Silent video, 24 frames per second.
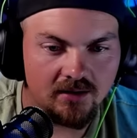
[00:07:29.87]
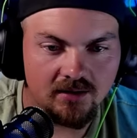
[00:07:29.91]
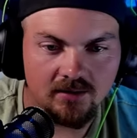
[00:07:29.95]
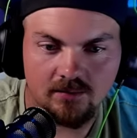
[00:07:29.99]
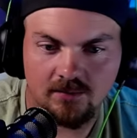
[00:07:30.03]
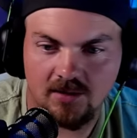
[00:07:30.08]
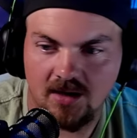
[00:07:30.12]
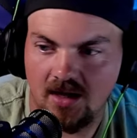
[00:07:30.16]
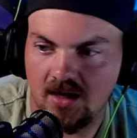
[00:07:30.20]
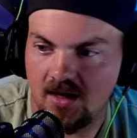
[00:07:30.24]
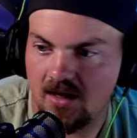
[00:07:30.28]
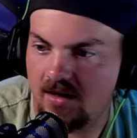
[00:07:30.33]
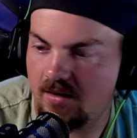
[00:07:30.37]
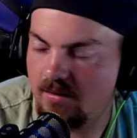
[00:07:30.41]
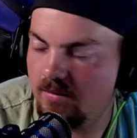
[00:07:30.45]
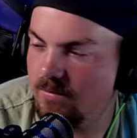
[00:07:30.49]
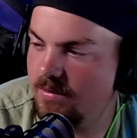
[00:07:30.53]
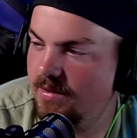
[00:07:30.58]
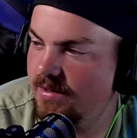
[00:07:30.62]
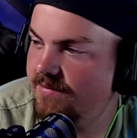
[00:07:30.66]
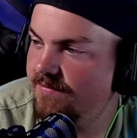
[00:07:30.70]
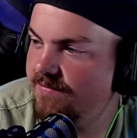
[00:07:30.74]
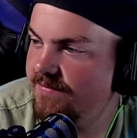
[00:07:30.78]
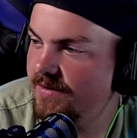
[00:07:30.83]
Uh,
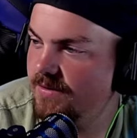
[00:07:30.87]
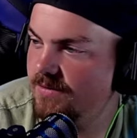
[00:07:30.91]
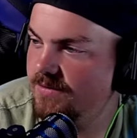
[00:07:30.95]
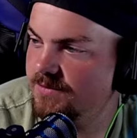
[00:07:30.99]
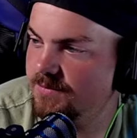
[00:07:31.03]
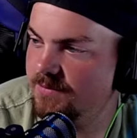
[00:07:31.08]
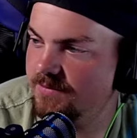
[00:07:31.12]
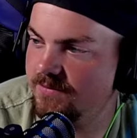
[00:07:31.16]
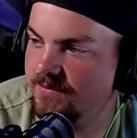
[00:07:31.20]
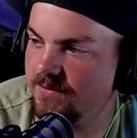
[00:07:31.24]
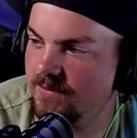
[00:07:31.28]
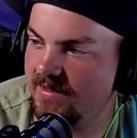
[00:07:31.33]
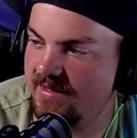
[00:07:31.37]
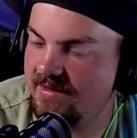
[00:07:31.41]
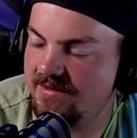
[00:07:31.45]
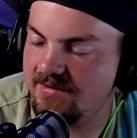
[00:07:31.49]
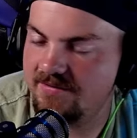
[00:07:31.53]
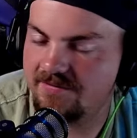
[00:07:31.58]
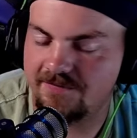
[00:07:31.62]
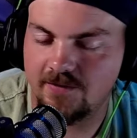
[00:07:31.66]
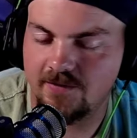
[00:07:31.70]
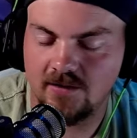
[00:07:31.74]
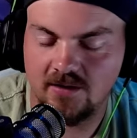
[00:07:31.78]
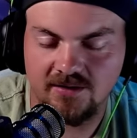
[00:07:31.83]
what the fuck was before that? The
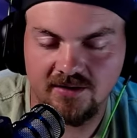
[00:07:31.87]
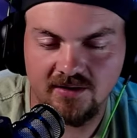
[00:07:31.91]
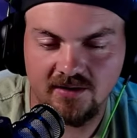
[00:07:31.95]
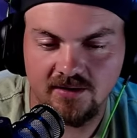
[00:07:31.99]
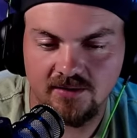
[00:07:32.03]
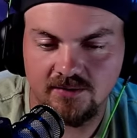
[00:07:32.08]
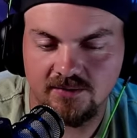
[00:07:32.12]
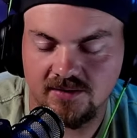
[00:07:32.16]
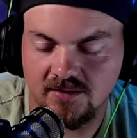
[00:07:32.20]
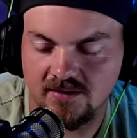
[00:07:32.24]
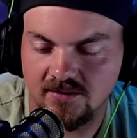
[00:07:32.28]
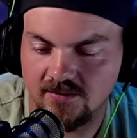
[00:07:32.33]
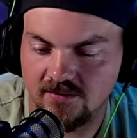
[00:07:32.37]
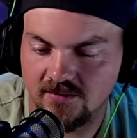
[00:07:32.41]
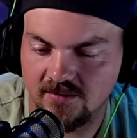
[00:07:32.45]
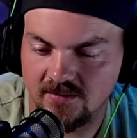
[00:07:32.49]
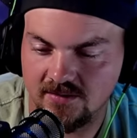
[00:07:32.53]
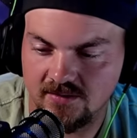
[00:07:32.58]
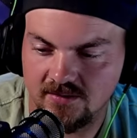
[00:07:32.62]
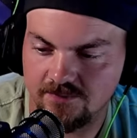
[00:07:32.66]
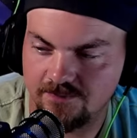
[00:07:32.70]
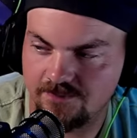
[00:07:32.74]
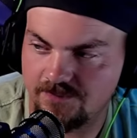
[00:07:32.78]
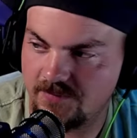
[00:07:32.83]
fall, the the the
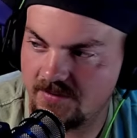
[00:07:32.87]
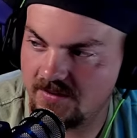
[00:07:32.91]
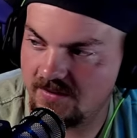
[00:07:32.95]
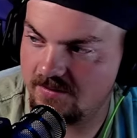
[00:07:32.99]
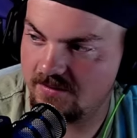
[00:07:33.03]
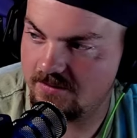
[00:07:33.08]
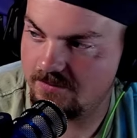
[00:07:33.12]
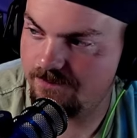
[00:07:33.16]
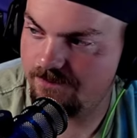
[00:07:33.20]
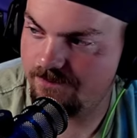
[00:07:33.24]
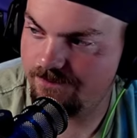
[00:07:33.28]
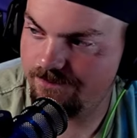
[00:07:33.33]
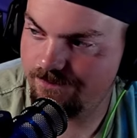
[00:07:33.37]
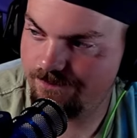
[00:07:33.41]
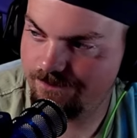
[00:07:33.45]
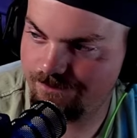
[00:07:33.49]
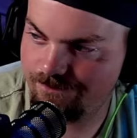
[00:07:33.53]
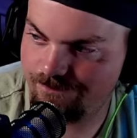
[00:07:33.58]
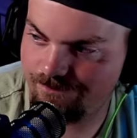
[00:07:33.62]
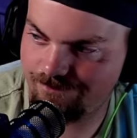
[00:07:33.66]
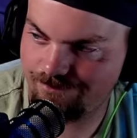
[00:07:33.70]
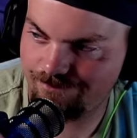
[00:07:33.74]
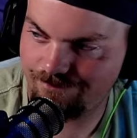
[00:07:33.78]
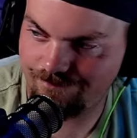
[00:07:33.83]
the, the
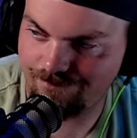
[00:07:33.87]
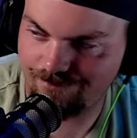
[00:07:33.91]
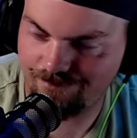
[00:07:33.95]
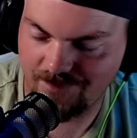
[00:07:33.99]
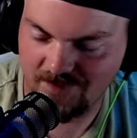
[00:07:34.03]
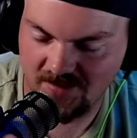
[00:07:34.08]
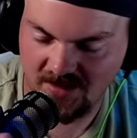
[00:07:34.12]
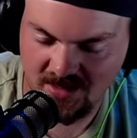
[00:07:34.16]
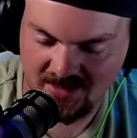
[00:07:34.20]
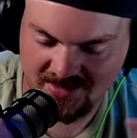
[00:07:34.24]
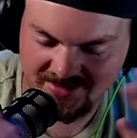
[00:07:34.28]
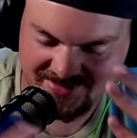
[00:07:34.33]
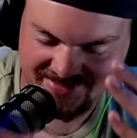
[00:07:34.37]
god